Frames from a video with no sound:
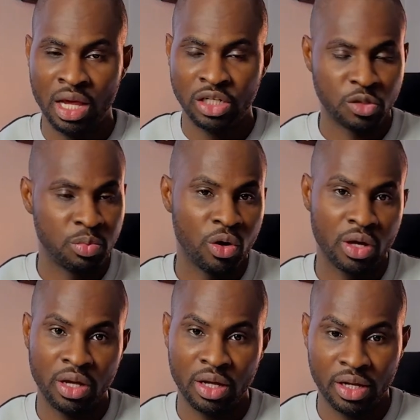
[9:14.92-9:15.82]
just
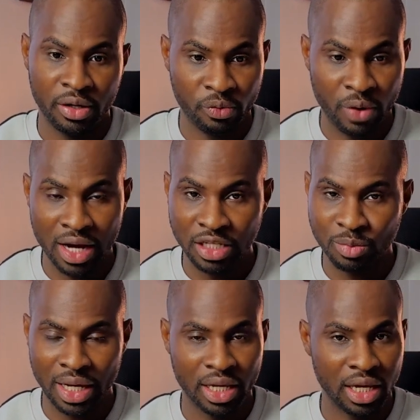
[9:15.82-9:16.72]
plug a wireless
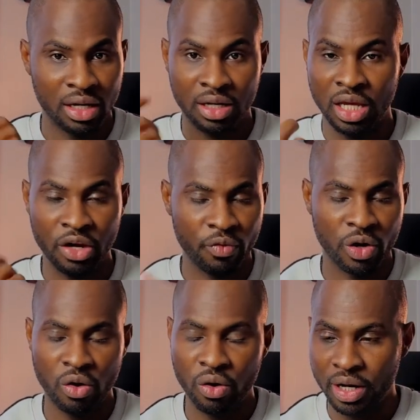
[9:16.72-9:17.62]
mic in, hit
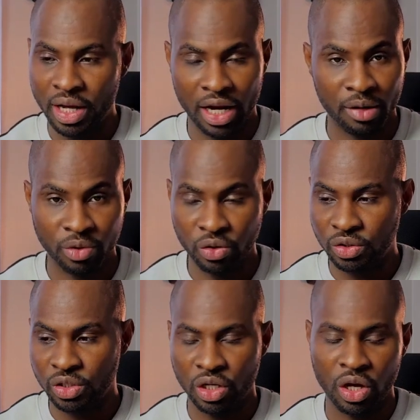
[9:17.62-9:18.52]
record, and I'm
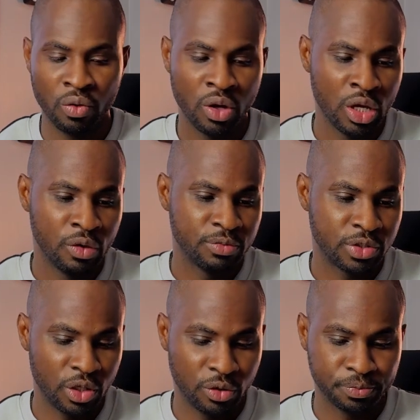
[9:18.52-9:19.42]
good to go.
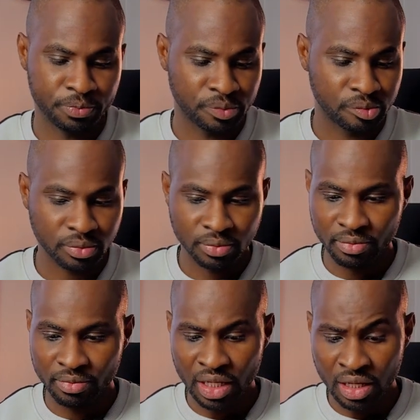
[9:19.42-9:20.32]
So
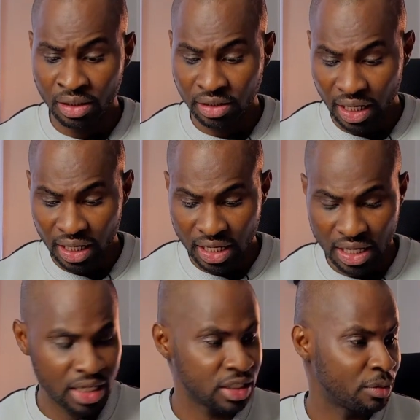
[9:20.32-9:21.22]
that
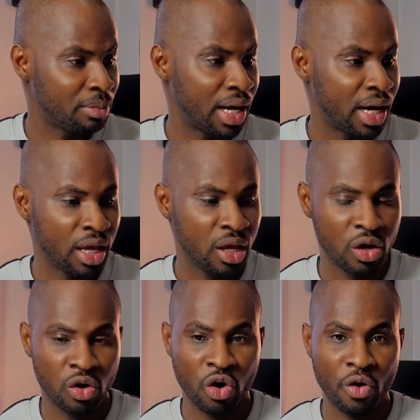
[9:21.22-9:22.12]
is my
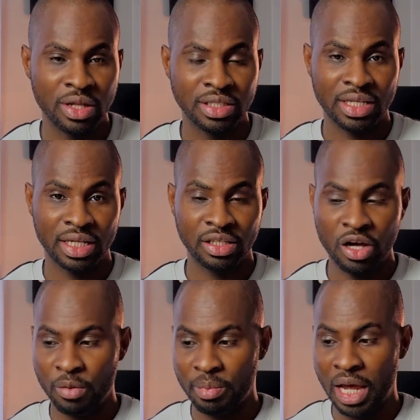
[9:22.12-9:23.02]
current
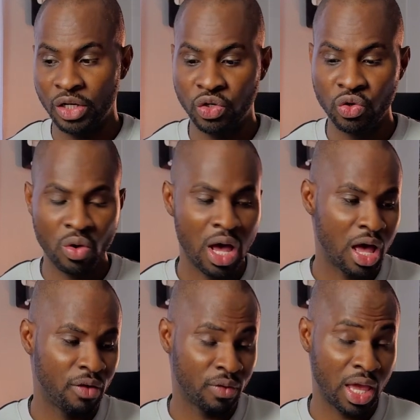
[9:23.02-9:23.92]
setup. I do
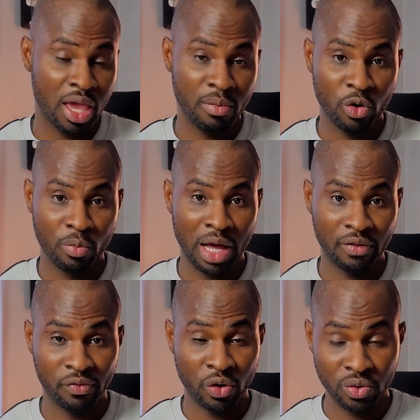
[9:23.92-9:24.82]
have a mobile
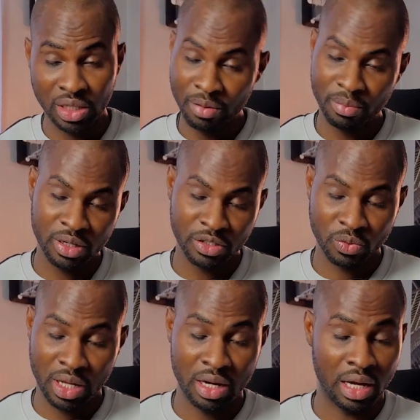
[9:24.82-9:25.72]
phone gimbal as
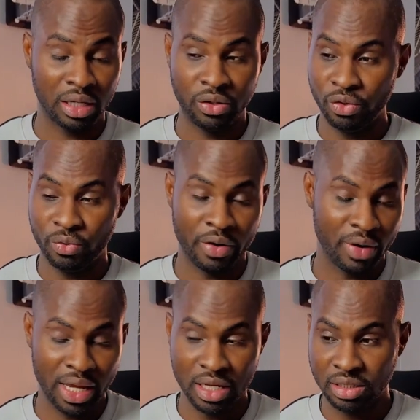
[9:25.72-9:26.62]
well. I don't know where
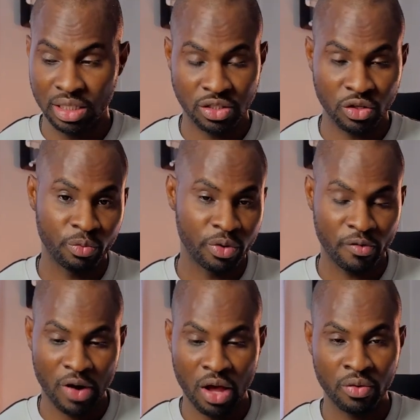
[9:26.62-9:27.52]
it is, it's somewhere
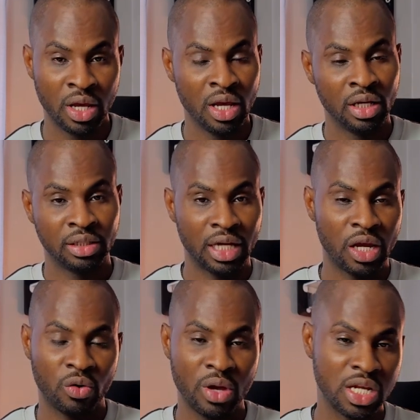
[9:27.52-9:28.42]
around, that I
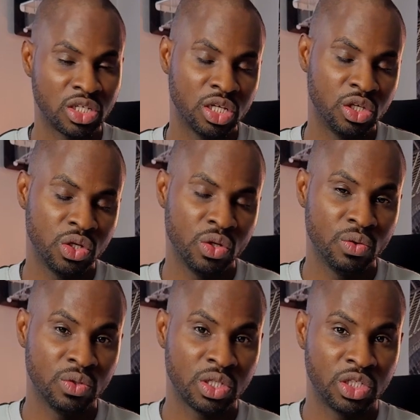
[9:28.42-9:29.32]
occasionally
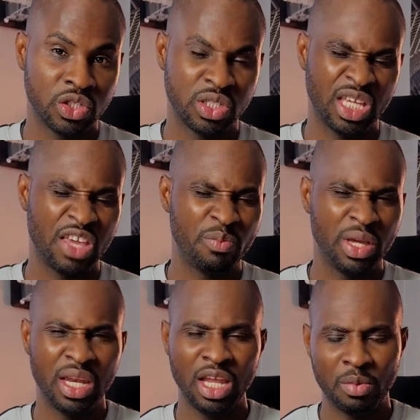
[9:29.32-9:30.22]
use just to give
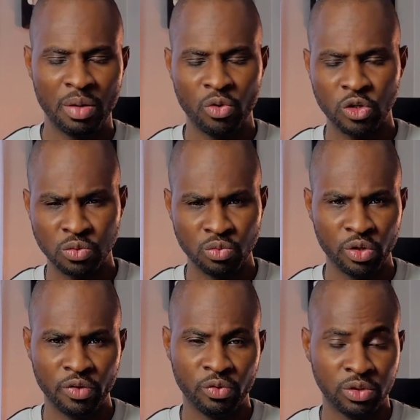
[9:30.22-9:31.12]
me a little bit more
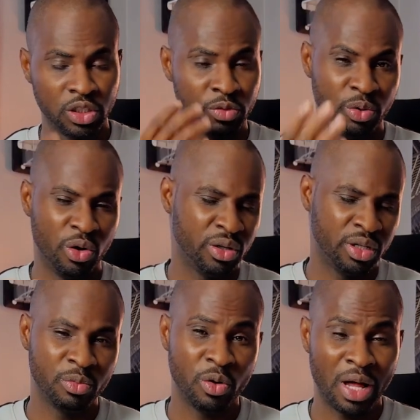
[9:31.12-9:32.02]
smoother footage. But
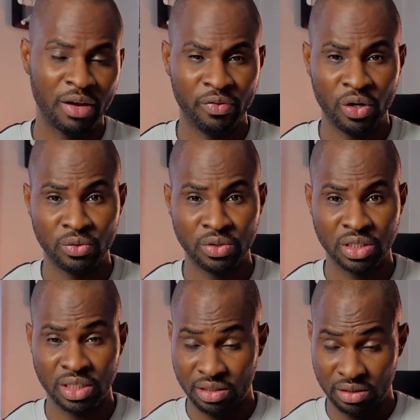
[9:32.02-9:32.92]
the mobile
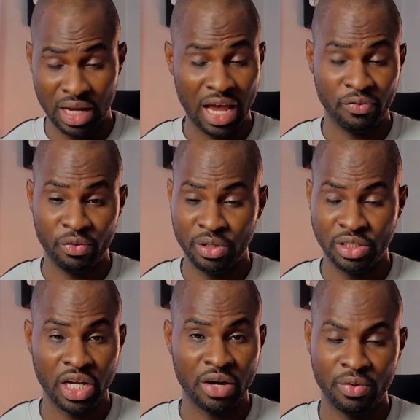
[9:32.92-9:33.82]
phones, the iPhone
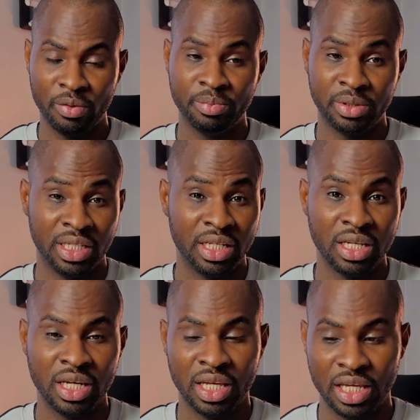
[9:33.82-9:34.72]
in general
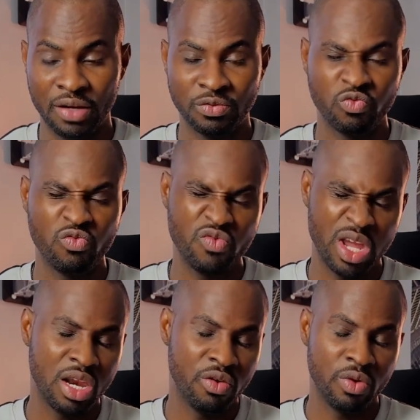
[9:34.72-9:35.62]
particularly, gives
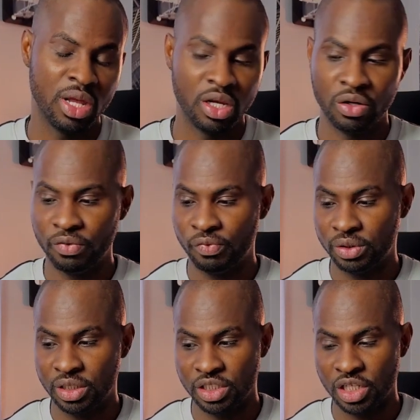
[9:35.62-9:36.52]
really good
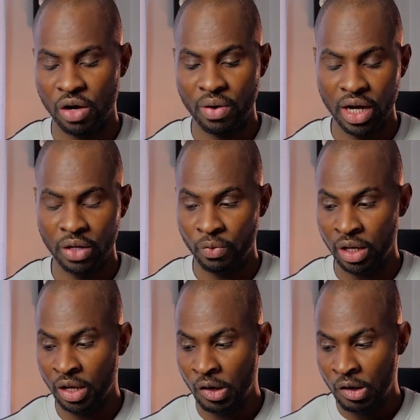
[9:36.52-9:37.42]
footage now
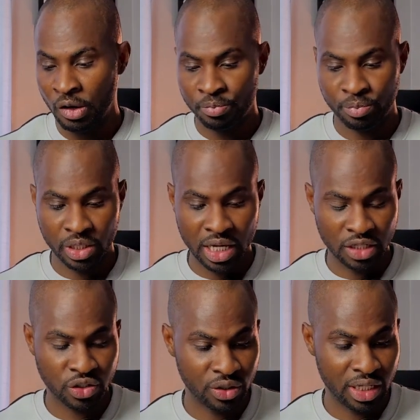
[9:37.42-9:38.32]
anyway. But yeah,
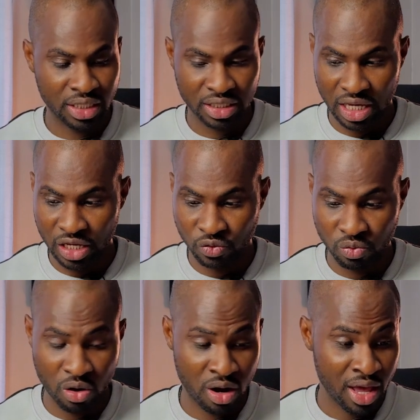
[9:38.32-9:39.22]
so this is
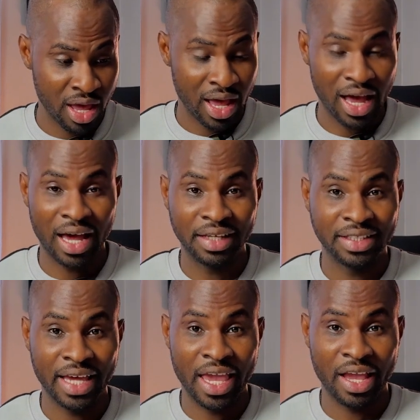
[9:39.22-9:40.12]
what I
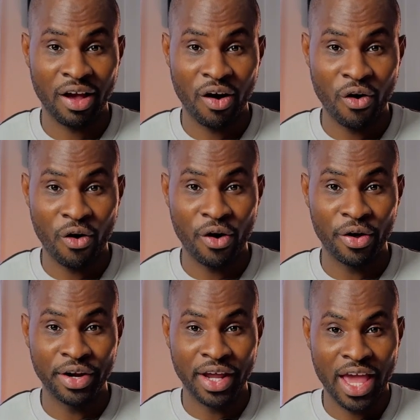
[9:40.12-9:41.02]
take
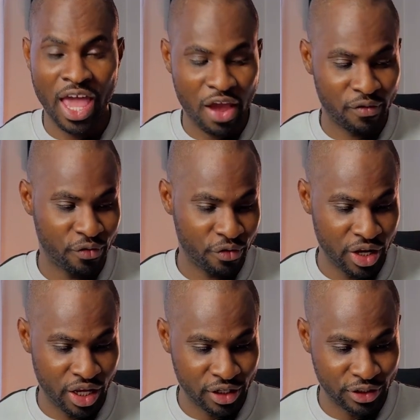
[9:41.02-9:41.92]
on
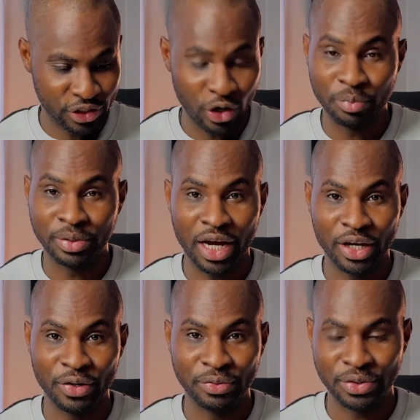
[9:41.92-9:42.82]
every job that I
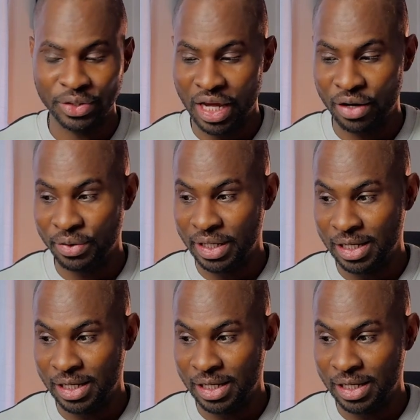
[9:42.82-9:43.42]
go to now,